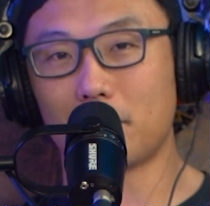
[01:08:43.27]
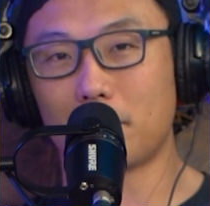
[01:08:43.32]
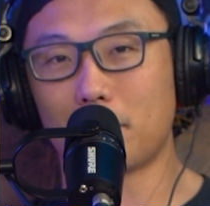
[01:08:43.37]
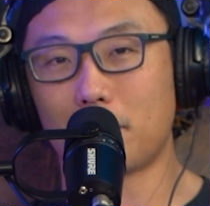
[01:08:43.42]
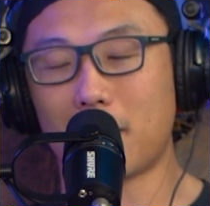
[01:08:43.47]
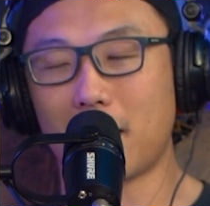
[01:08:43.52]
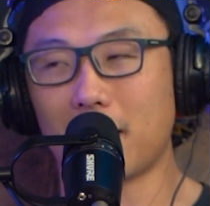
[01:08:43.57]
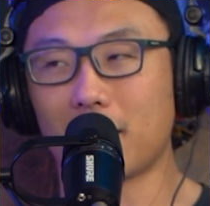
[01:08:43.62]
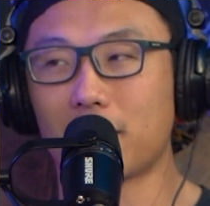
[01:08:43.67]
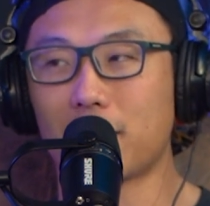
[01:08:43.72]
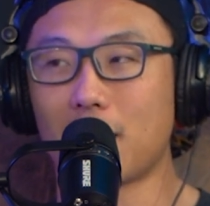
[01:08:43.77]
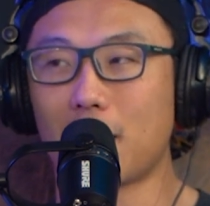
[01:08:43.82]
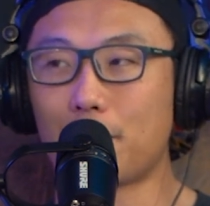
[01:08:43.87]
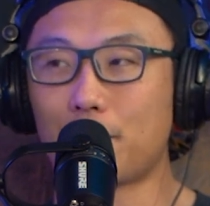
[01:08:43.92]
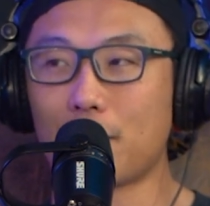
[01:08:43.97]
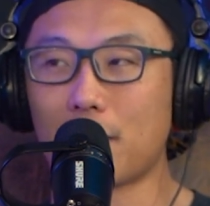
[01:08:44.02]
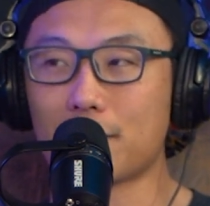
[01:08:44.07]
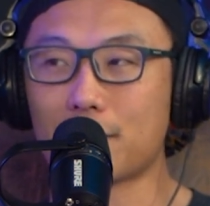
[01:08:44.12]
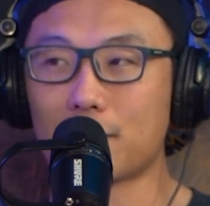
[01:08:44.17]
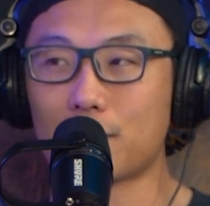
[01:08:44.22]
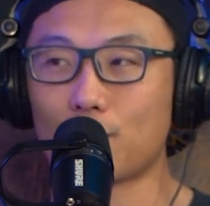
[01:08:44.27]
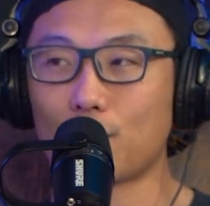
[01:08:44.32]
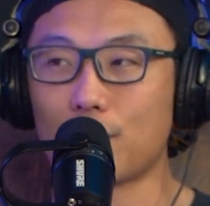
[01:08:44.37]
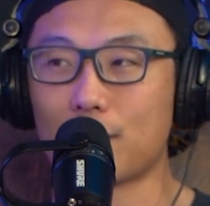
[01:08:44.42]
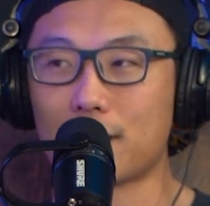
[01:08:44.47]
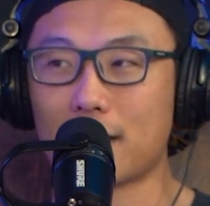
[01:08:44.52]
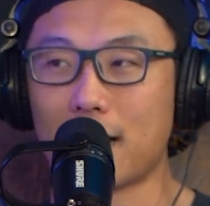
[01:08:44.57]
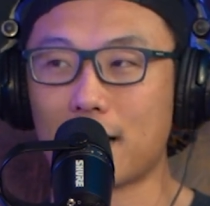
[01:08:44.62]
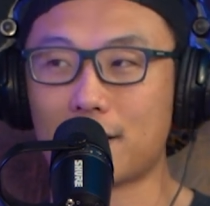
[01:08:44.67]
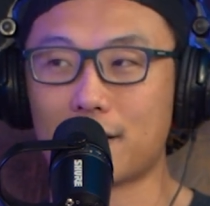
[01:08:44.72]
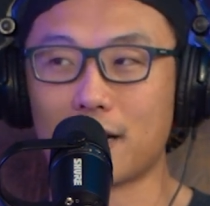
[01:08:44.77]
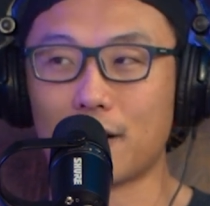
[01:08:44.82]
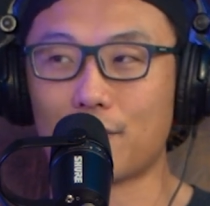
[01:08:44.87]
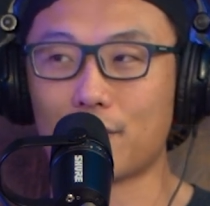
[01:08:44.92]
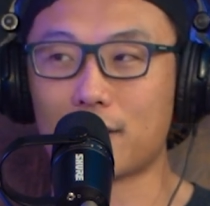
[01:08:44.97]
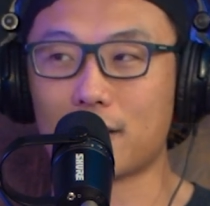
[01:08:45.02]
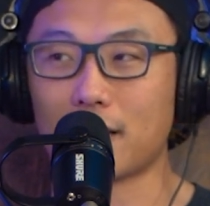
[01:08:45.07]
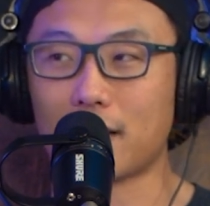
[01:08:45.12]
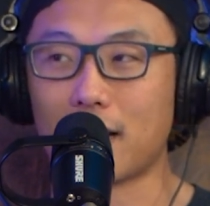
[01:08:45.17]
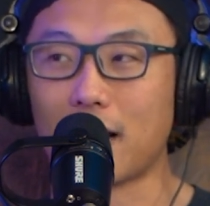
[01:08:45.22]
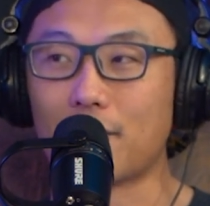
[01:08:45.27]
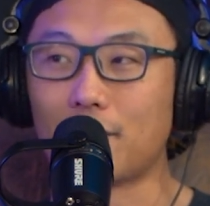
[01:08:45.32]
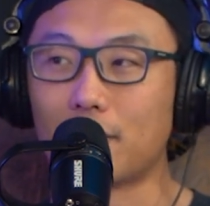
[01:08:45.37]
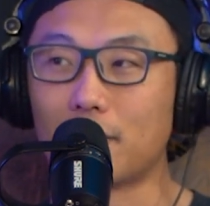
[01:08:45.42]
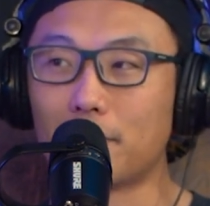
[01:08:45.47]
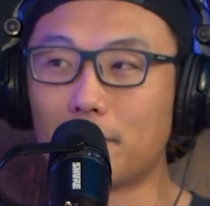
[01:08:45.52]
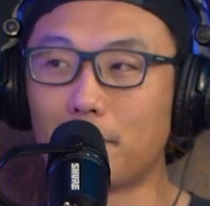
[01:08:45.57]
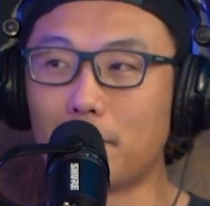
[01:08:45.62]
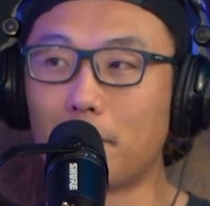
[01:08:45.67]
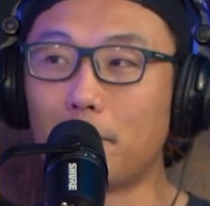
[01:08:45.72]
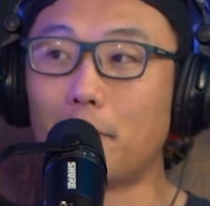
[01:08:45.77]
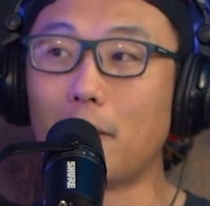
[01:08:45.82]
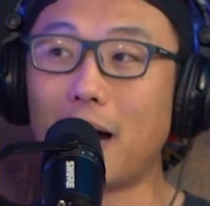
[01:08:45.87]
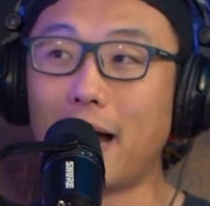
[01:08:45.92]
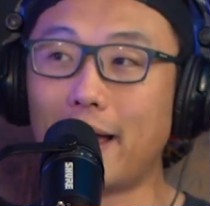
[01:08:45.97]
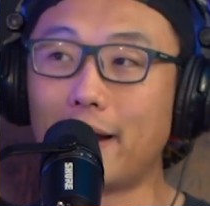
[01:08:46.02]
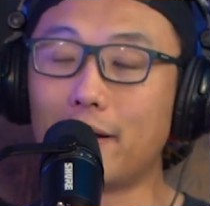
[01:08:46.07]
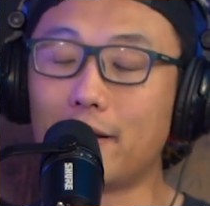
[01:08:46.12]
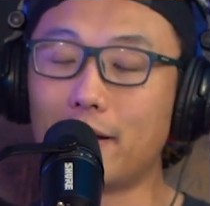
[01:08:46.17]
my thought process towards that is never say never. But